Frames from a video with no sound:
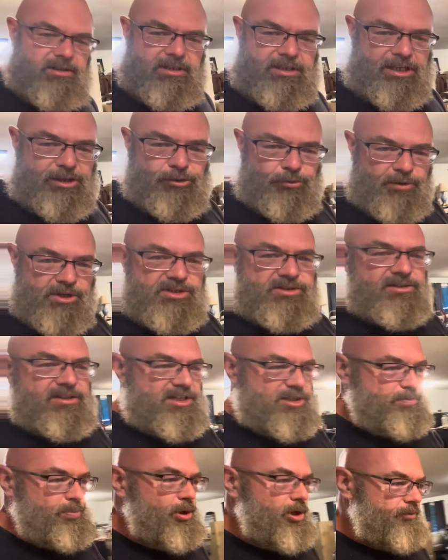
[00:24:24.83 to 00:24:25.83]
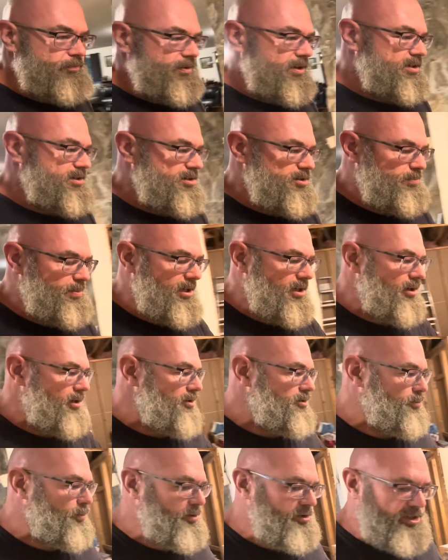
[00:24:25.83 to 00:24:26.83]
And the reason that's perfect is
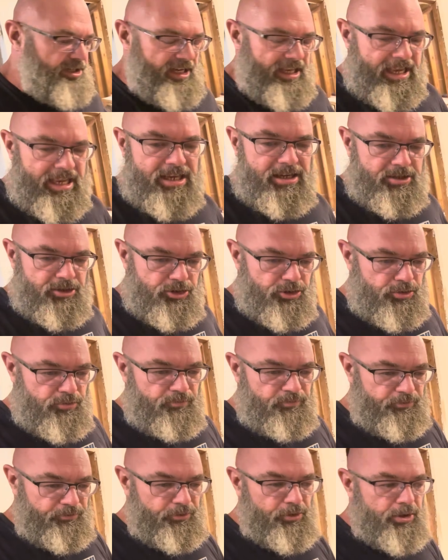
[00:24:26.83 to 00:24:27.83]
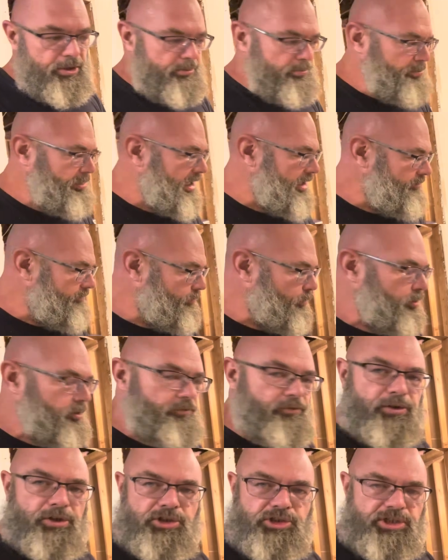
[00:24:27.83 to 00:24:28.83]
because with an 8-foot by
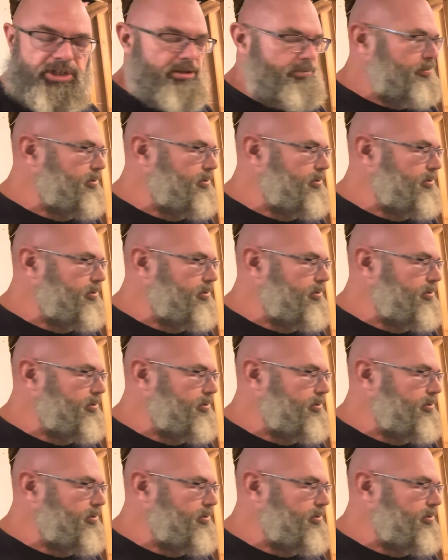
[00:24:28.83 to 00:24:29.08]
4-foot sheet of